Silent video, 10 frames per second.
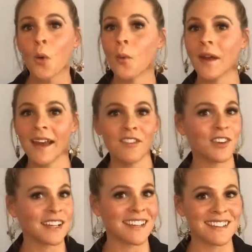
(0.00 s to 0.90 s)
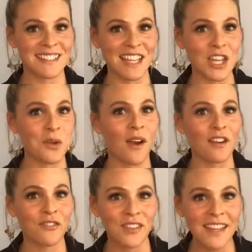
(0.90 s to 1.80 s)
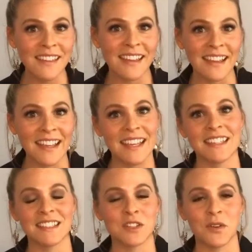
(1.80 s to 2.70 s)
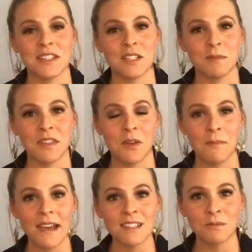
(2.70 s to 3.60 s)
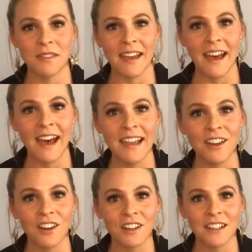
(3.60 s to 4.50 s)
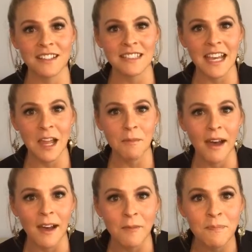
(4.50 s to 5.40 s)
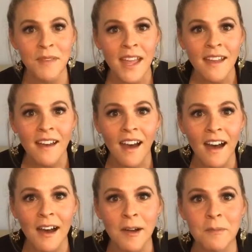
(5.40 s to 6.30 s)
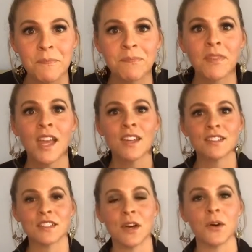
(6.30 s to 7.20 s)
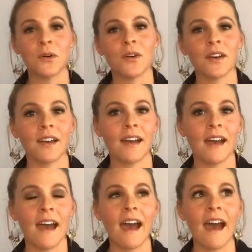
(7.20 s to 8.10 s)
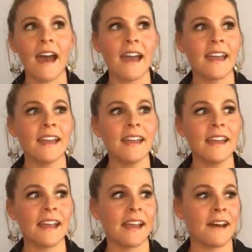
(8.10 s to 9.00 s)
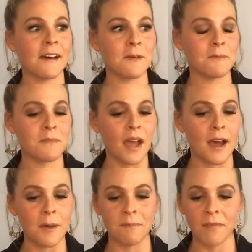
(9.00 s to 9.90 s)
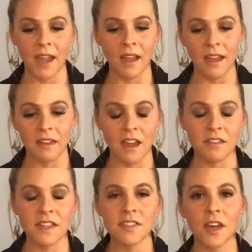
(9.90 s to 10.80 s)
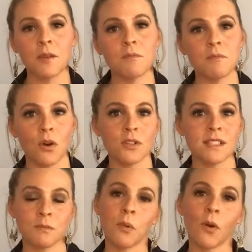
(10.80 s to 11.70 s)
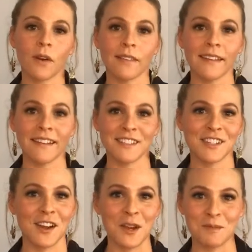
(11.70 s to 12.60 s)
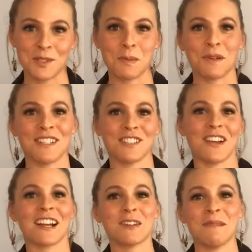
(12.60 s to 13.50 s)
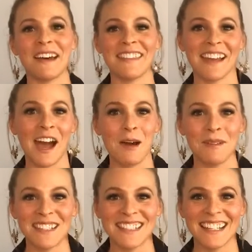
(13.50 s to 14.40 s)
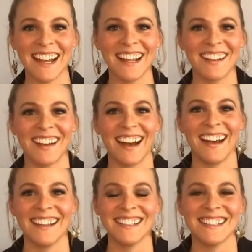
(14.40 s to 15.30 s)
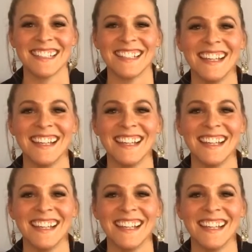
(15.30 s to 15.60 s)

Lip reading: whatever it is that you are feeling is going to be the best with that. Hi Curtis. Hi Mom. So I am, I think that most importantly, sorry, I'm super distracted by the comments today, you guys.